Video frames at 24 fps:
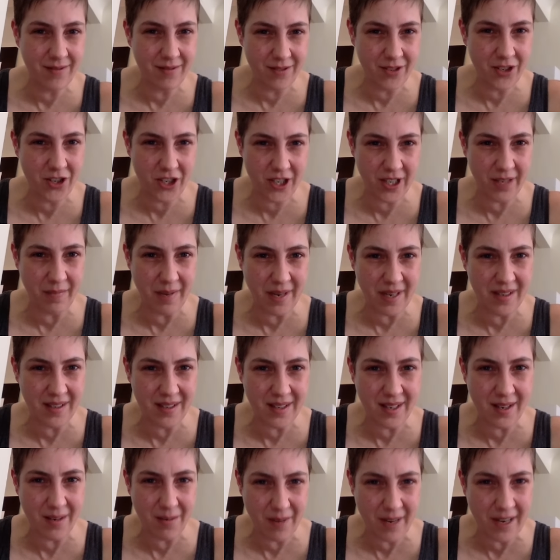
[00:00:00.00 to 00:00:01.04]
she makes
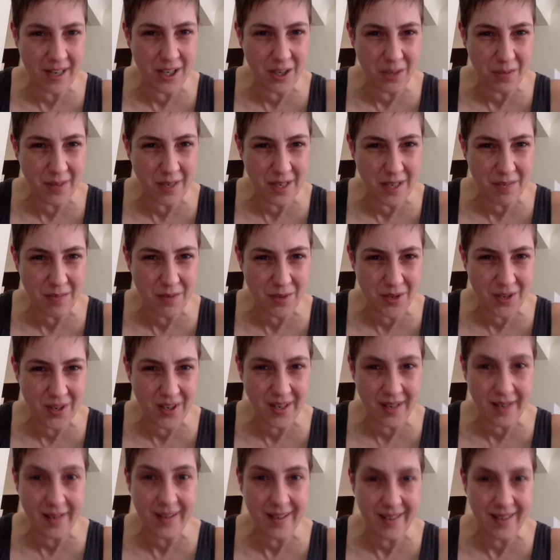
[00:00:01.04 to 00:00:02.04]
the arrangements most of the time?